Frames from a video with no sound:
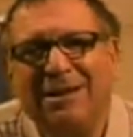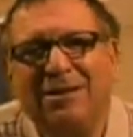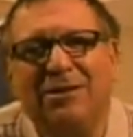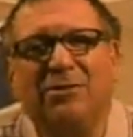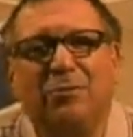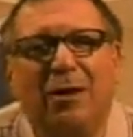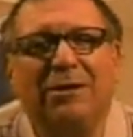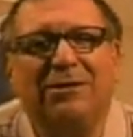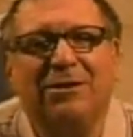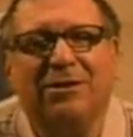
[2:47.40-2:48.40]
This
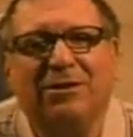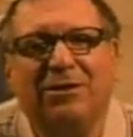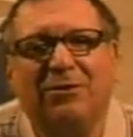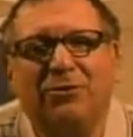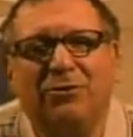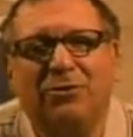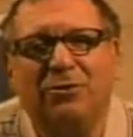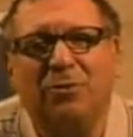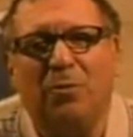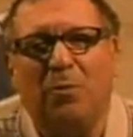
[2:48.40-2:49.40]
was the Cedars
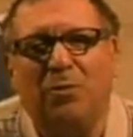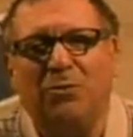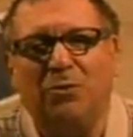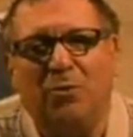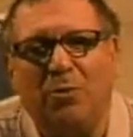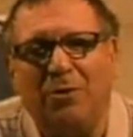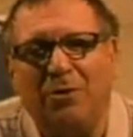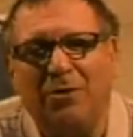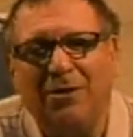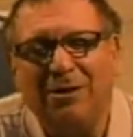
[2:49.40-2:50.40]
Sports
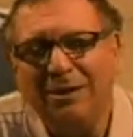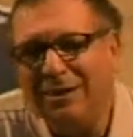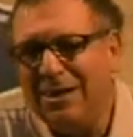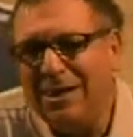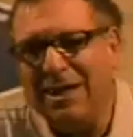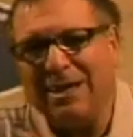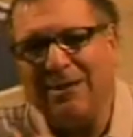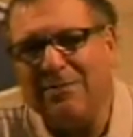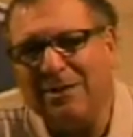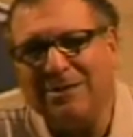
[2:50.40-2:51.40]
Corner head
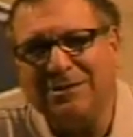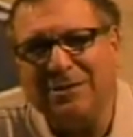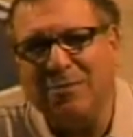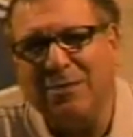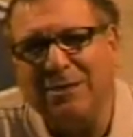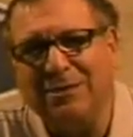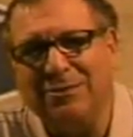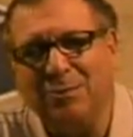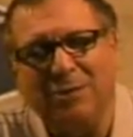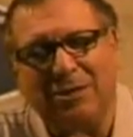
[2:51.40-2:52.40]
up, get some wings.
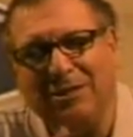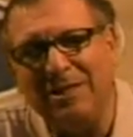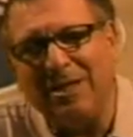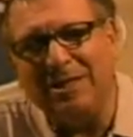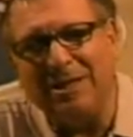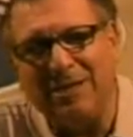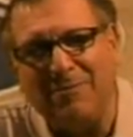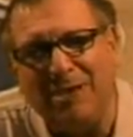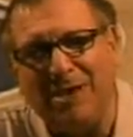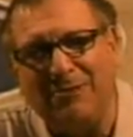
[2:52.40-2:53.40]
We're going to take a
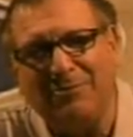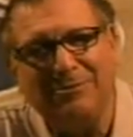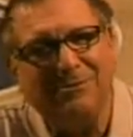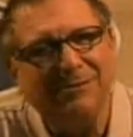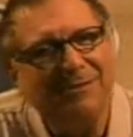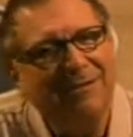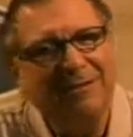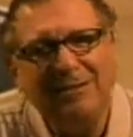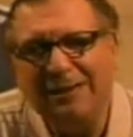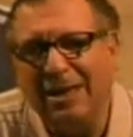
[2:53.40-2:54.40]
timeout,
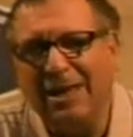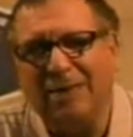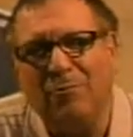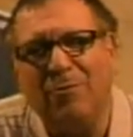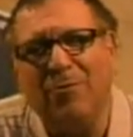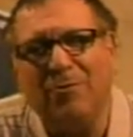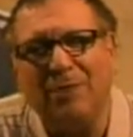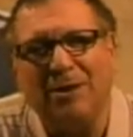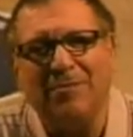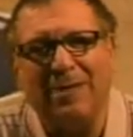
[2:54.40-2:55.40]
and we'll be
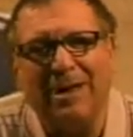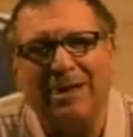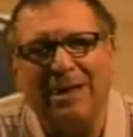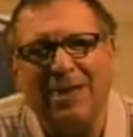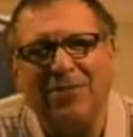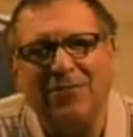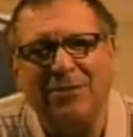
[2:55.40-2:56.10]
right back after